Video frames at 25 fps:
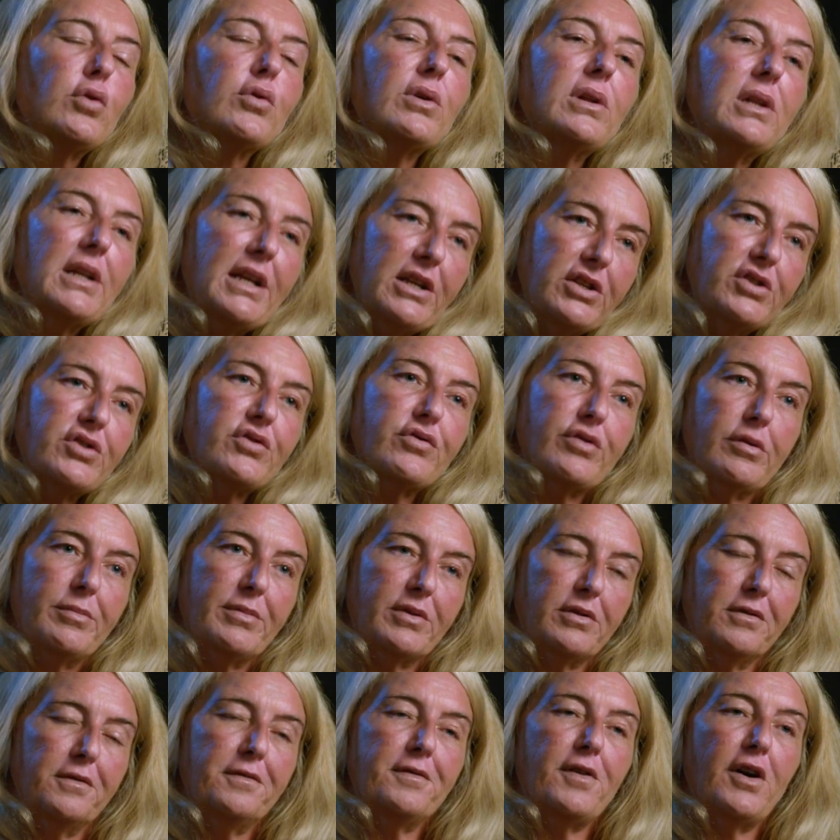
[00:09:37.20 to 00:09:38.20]
or alleged
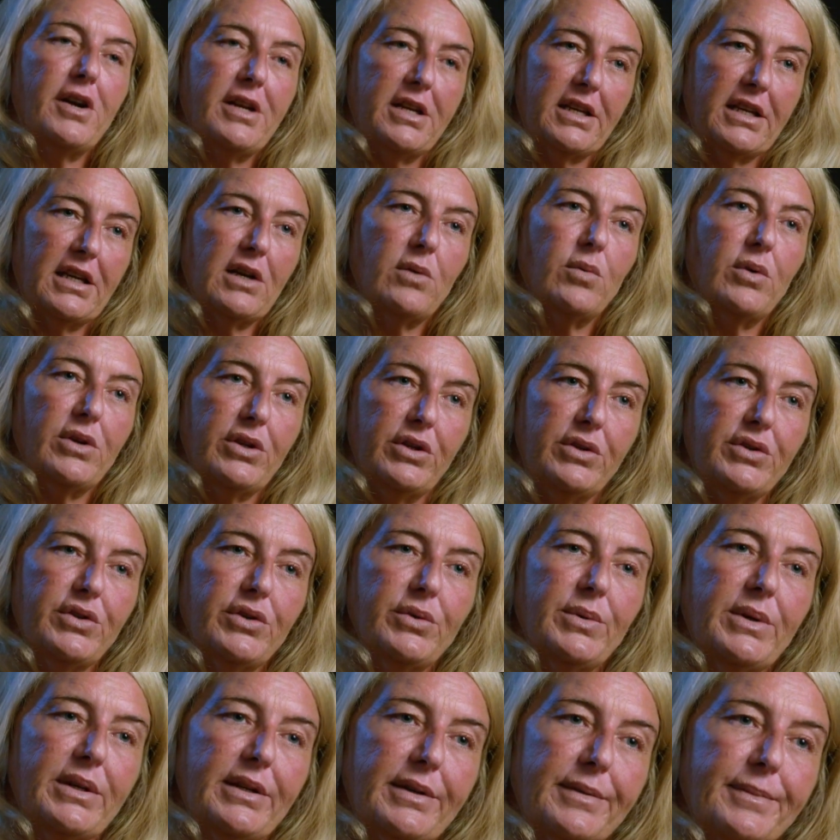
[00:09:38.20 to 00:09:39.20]
criminal finding out what you're
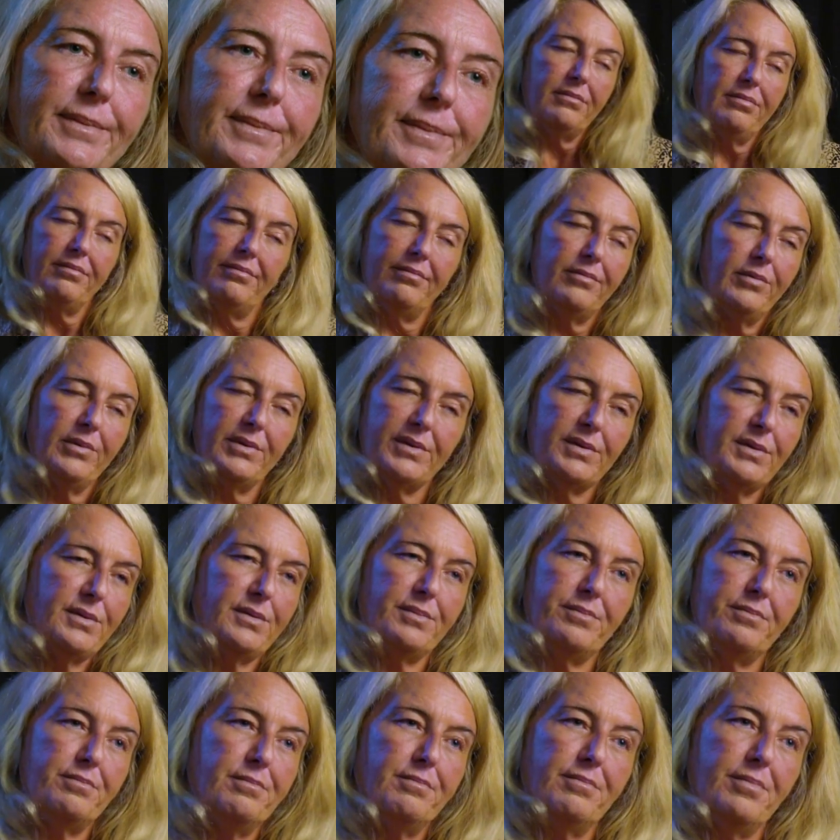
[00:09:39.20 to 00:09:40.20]
doing.
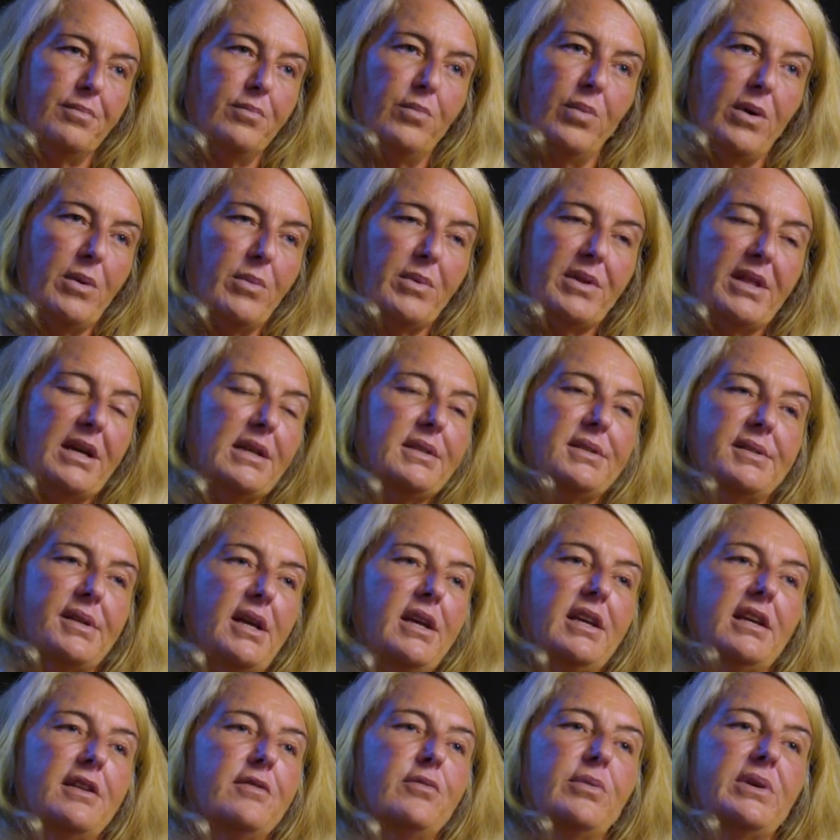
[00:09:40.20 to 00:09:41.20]
It went without
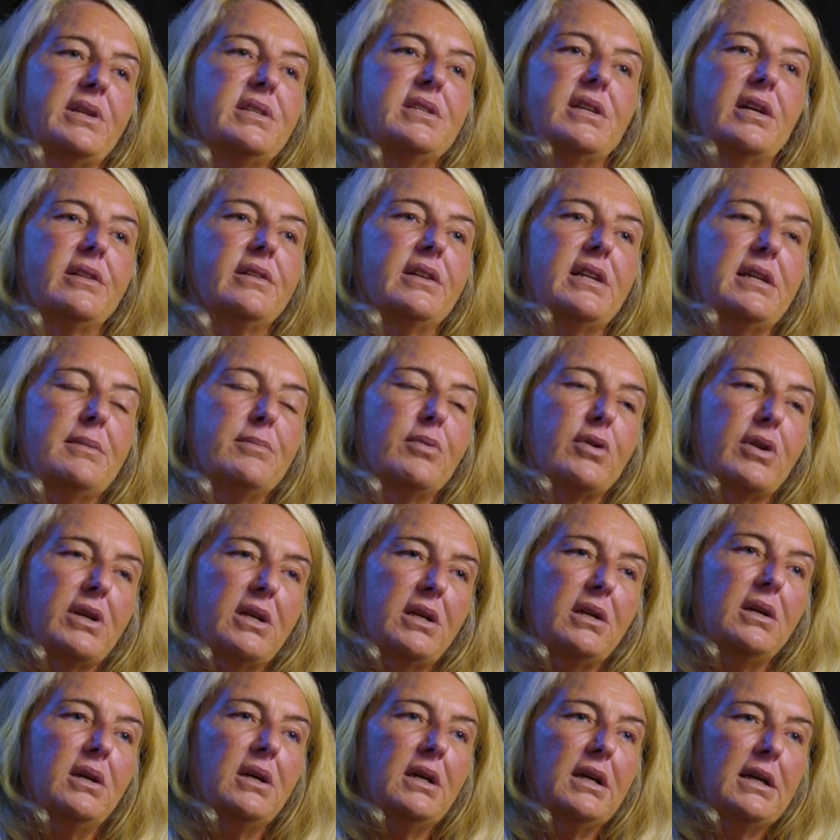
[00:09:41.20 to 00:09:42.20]
saying, if we tell
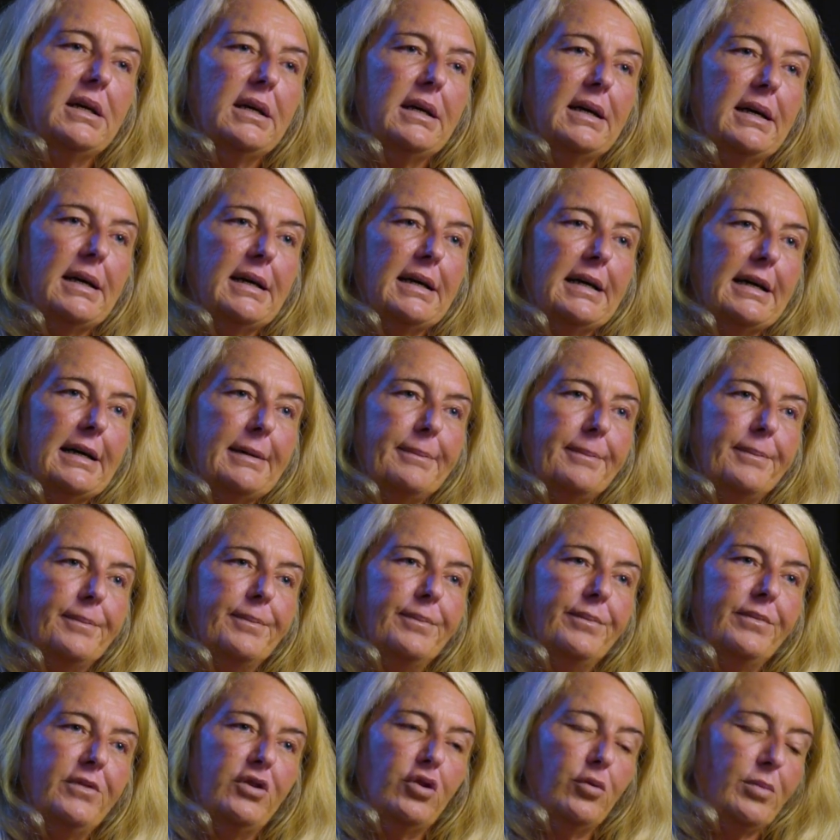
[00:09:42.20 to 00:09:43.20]
anybody
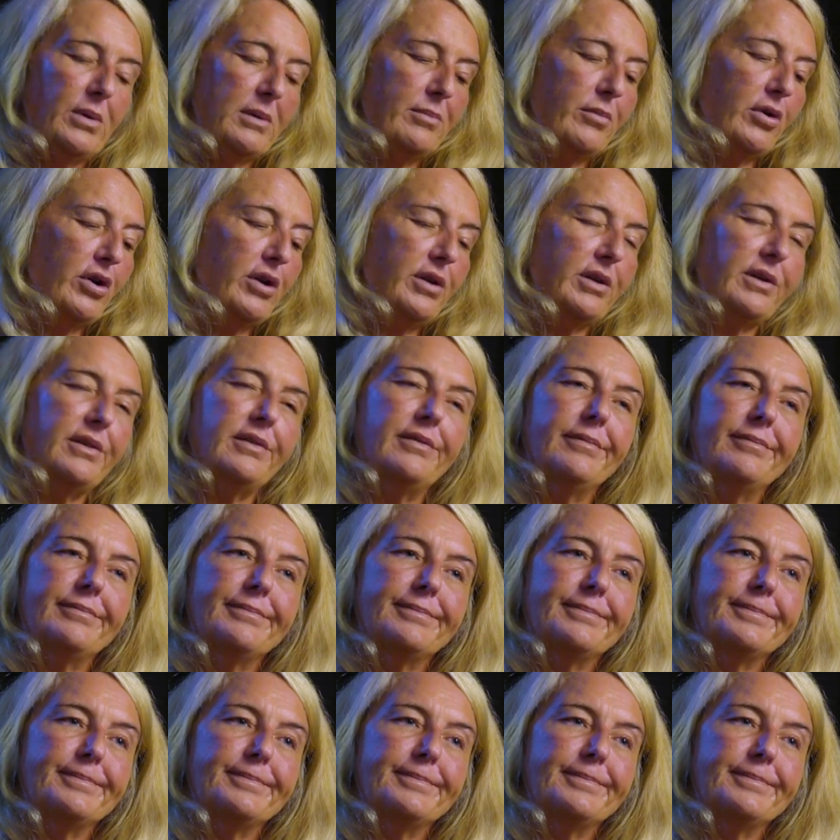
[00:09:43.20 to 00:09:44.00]
um, you'll be murdered.